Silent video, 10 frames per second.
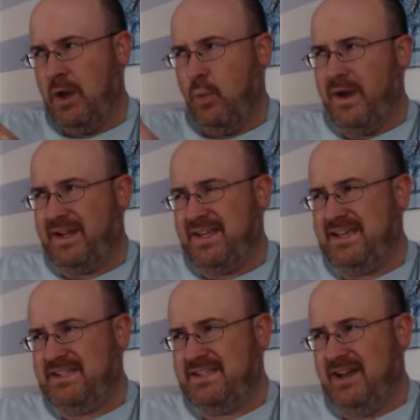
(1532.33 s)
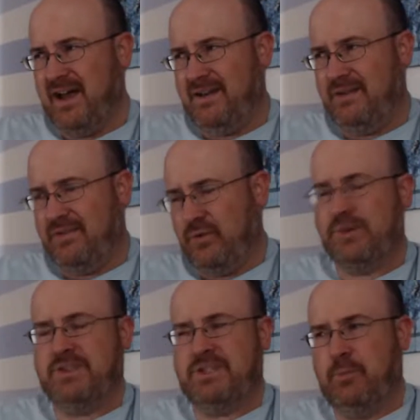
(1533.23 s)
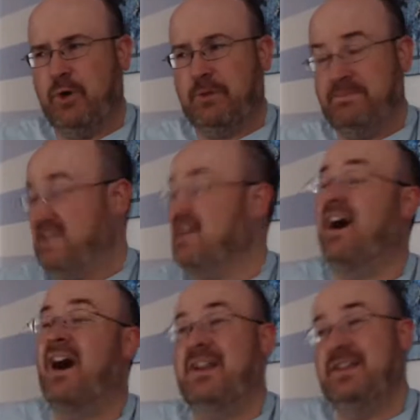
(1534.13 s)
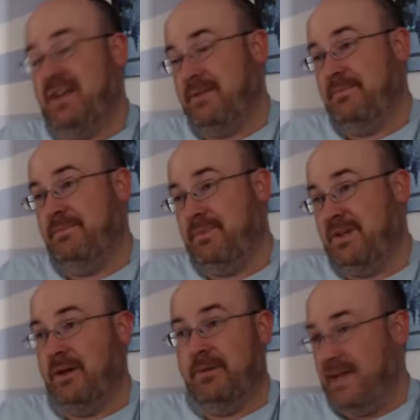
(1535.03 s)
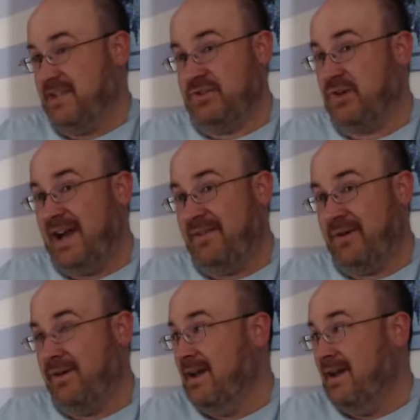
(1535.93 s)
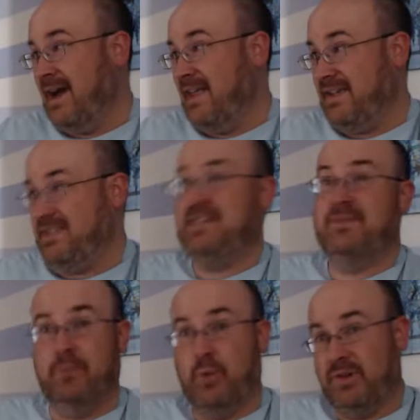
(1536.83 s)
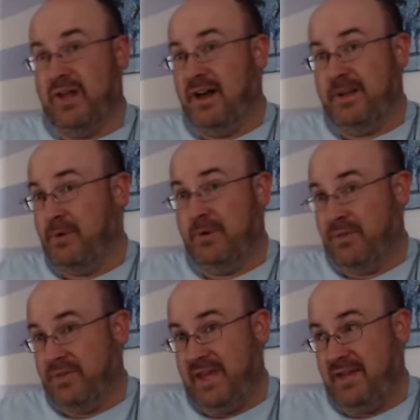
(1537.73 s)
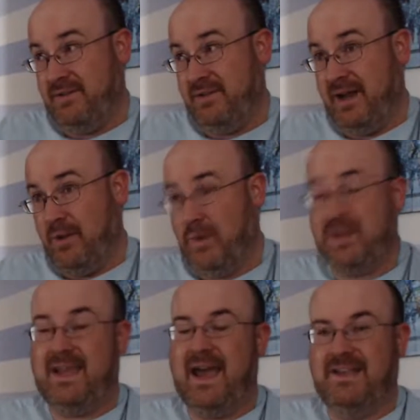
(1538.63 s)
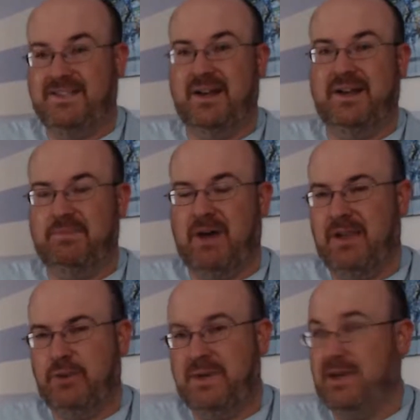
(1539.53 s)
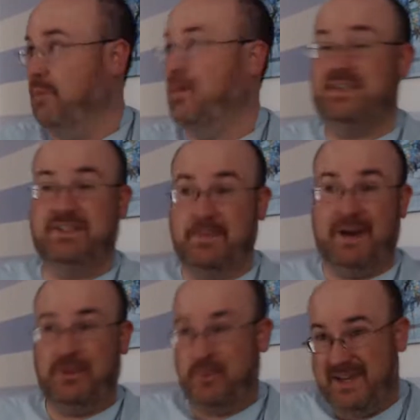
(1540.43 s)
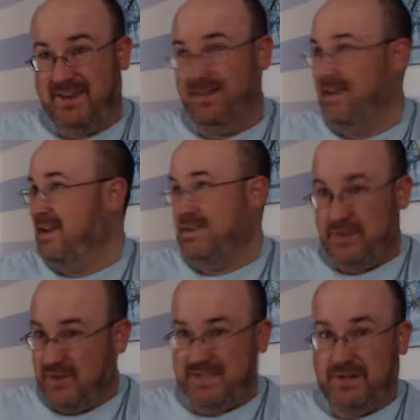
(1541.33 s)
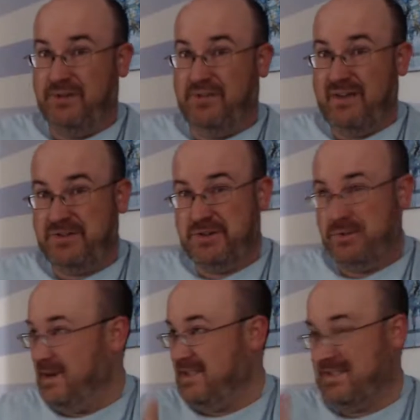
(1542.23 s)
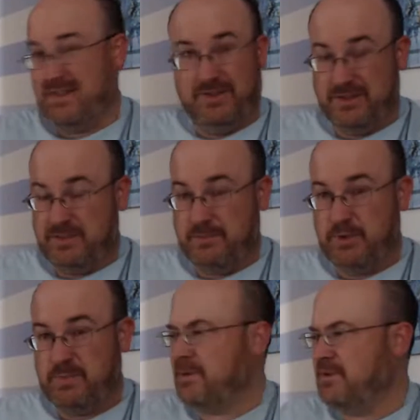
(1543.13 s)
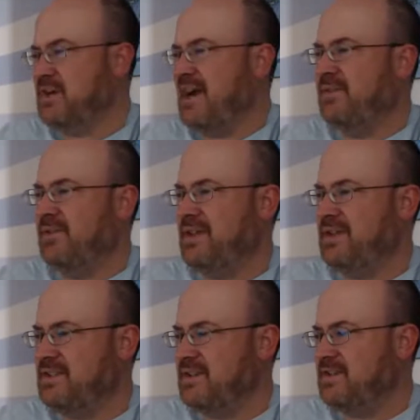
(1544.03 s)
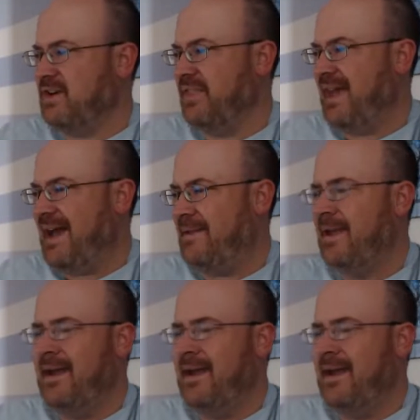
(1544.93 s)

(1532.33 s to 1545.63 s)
what he's done for the sport beyond him, as a driver, I think is even more laudable than what he has done behind the wheel. What he's done behind the wheel, 2 Daytona 500 wins, all those most popular driver things. There's all that.